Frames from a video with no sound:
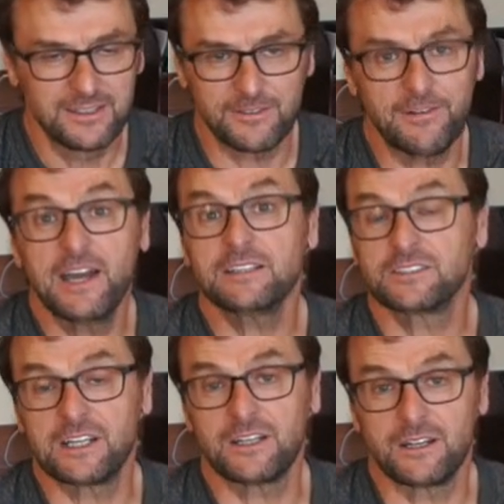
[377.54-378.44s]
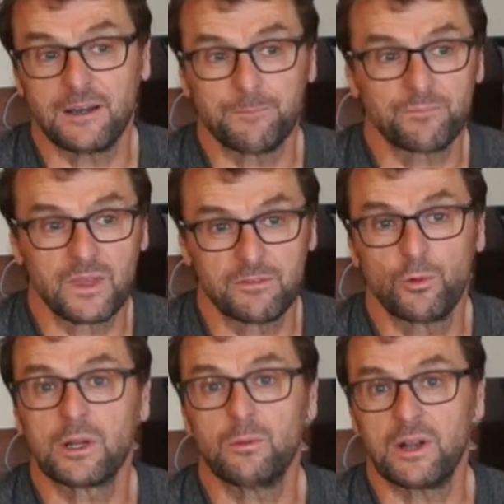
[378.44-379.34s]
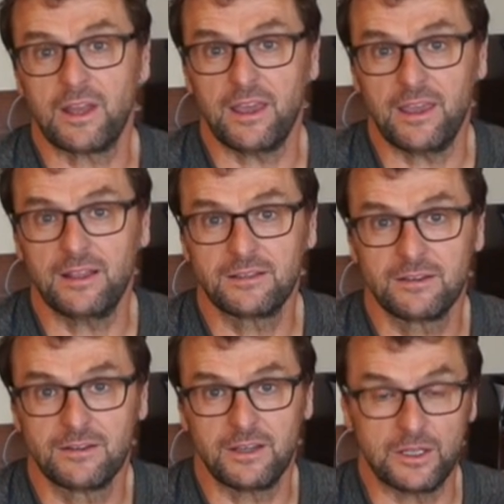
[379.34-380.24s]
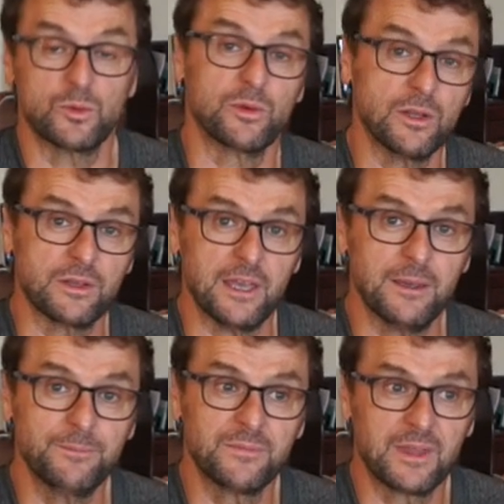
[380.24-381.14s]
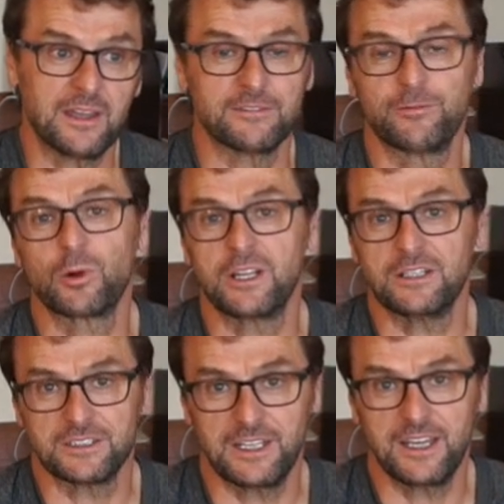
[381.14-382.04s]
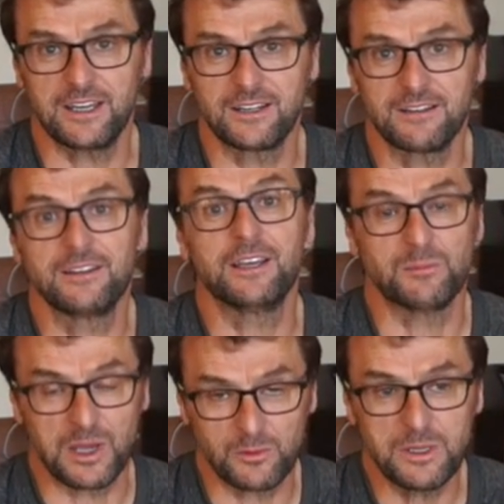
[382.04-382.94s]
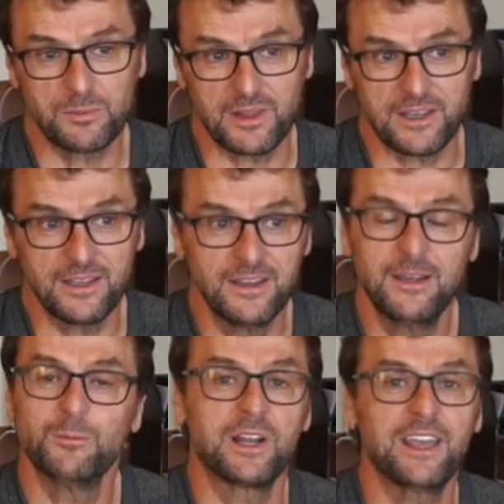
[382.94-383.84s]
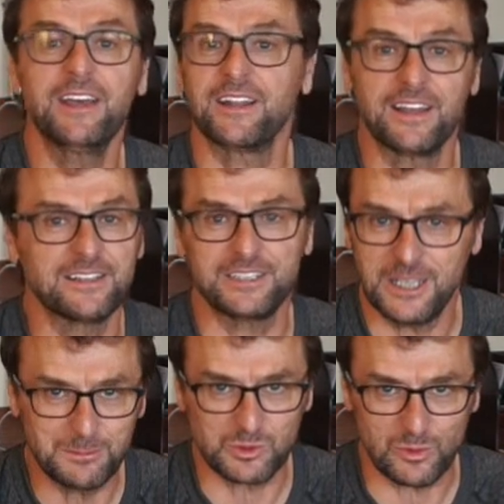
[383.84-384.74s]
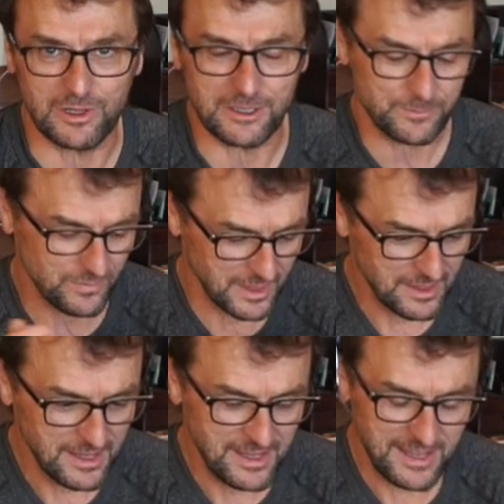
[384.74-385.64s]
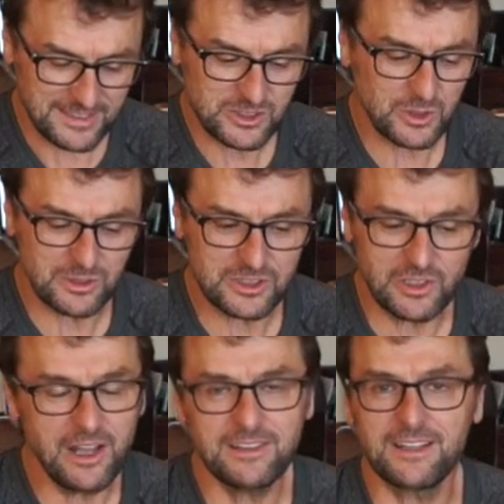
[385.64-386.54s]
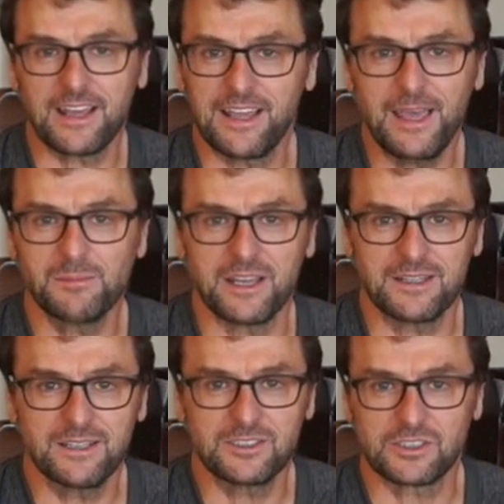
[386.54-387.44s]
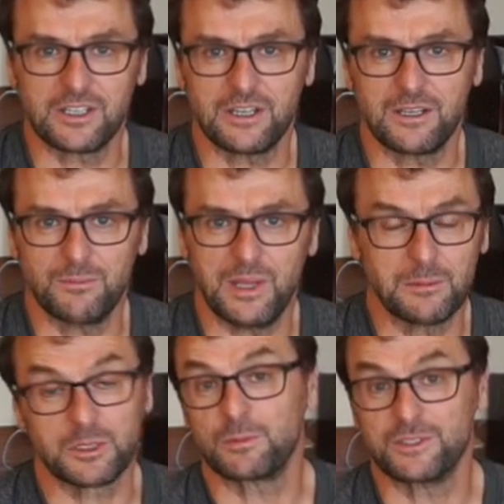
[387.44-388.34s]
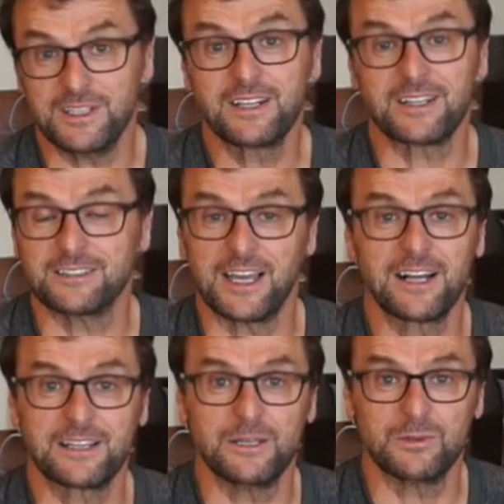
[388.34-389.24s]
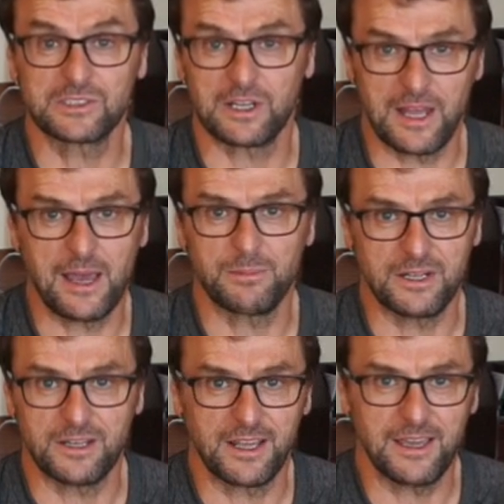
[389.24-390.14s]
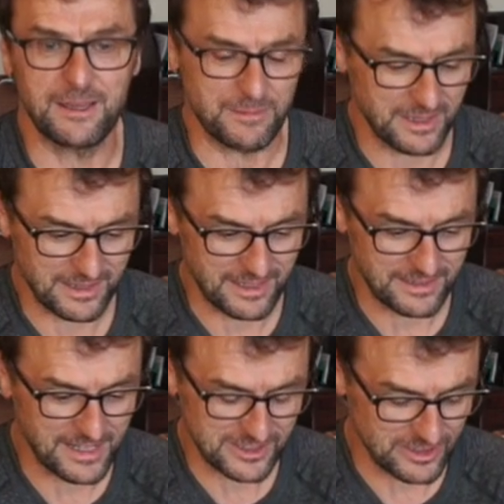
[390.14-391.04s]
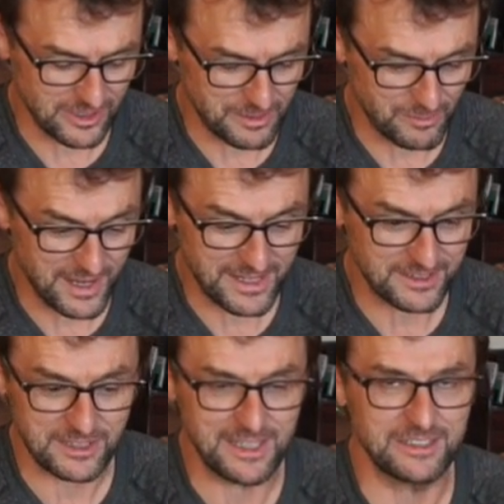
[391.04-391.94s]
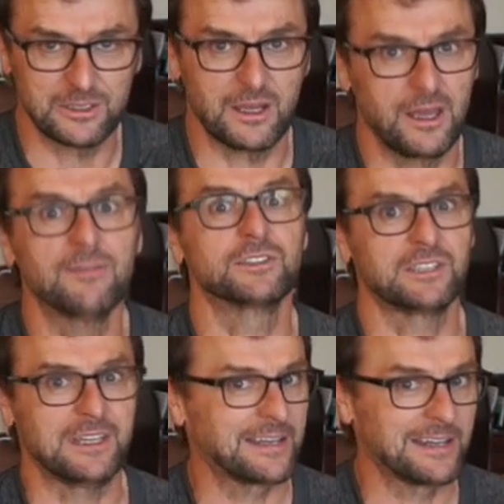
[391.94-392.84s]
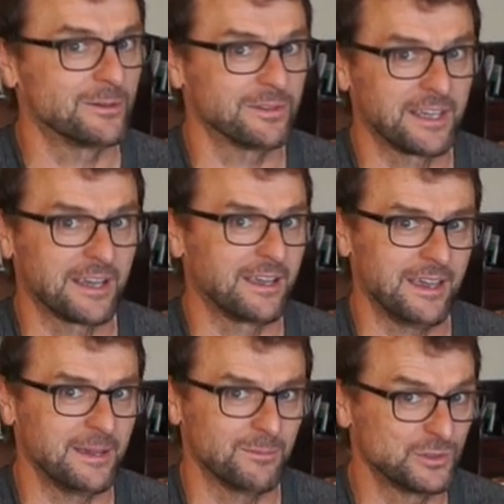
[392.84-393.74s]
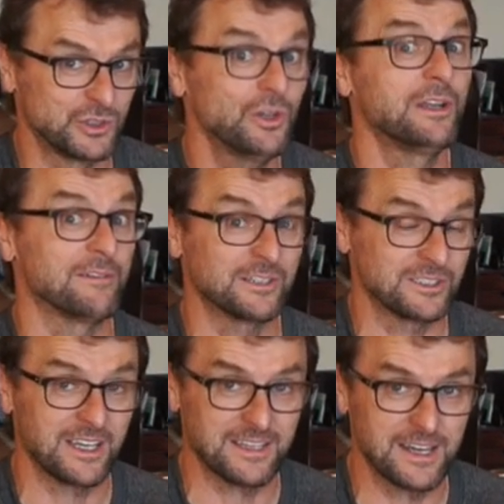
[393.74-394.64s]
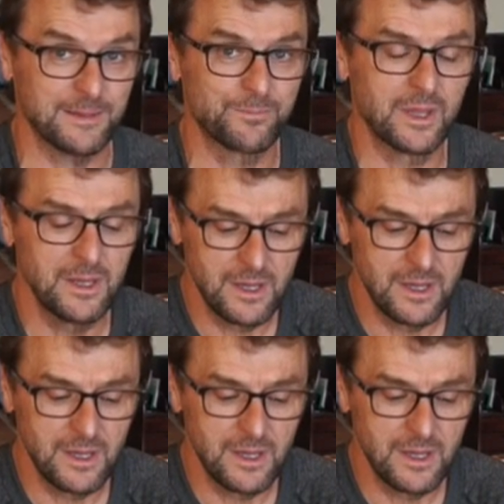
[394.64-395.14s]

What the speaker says: The finals ended up 41-8 in the real game and 40-10 in my replay, but again, I had the teams wrong. And so it's not that a game like this is going to be able to predict exactly what's going to happen in a game, and that's not my intent here to ever say that. I don't think a game should ever say that.